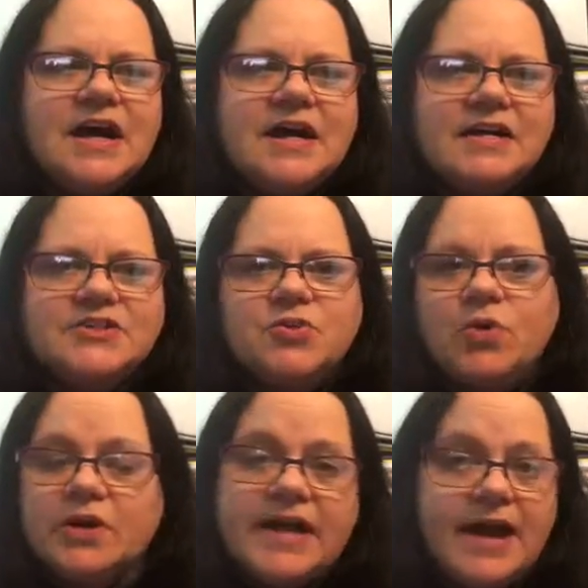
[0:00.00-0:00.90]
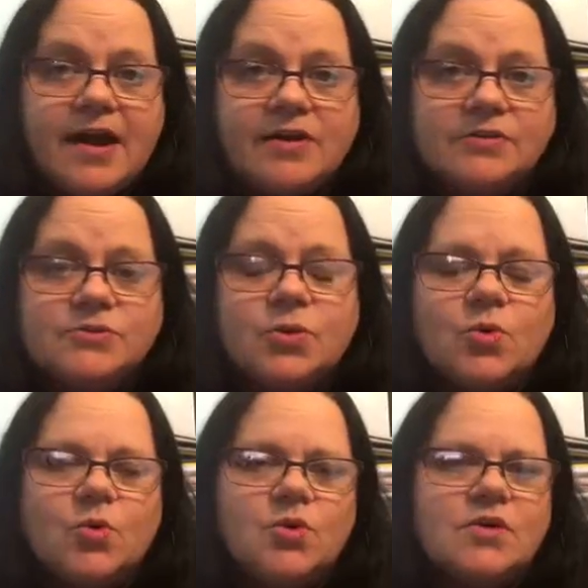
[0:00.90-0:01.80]
to work out
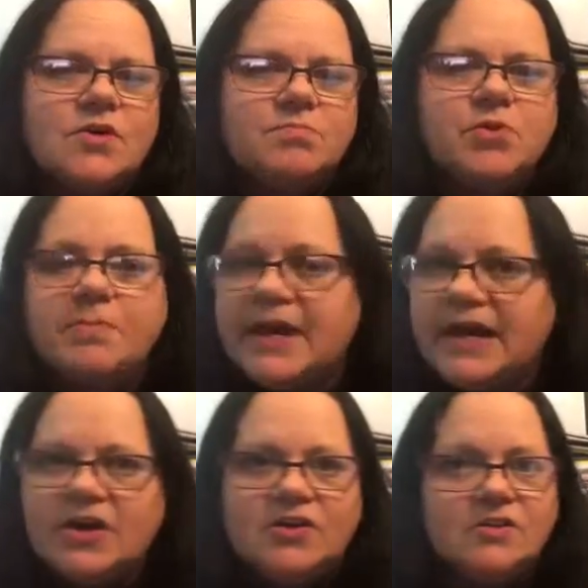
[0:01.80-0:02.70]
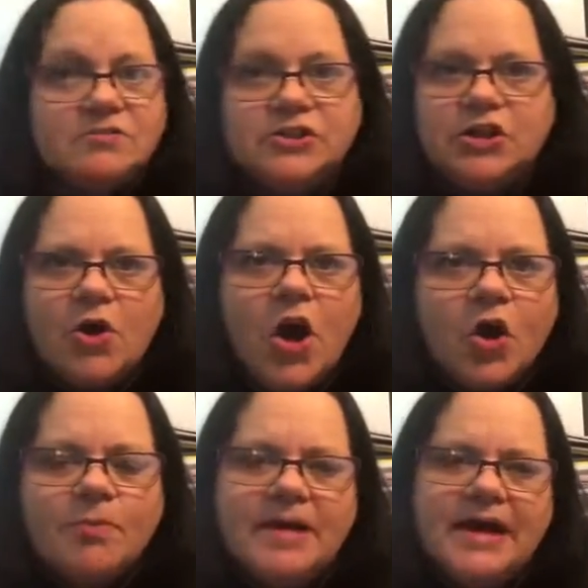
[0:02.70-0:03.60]
or prepare,
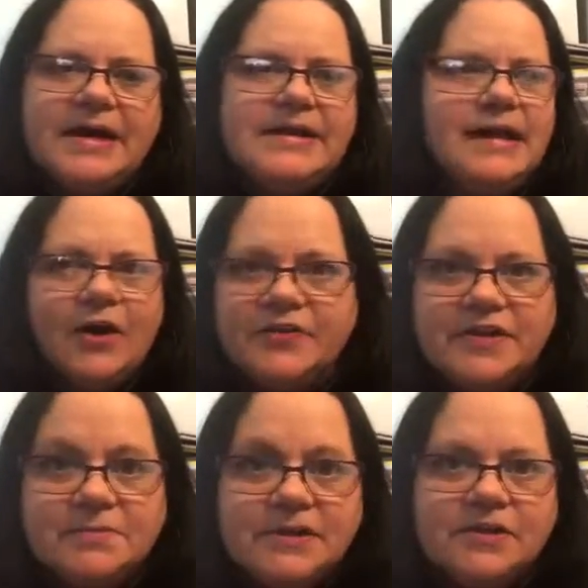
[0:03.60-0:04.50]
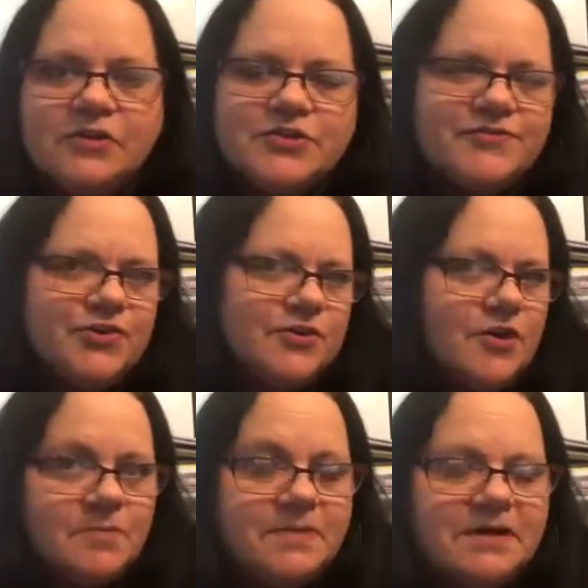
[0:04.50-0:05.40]
homemade healthy meals for
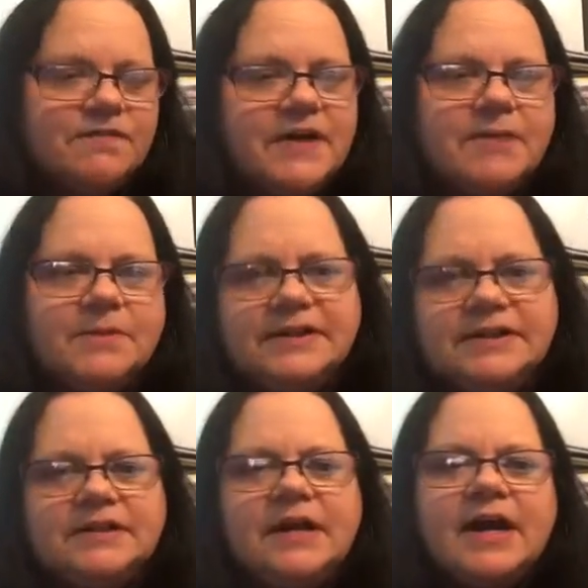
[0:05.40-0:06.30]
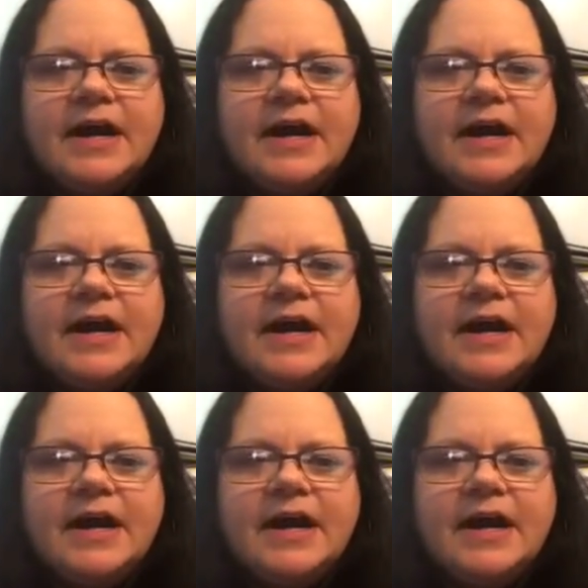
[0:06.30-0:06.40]
our big family.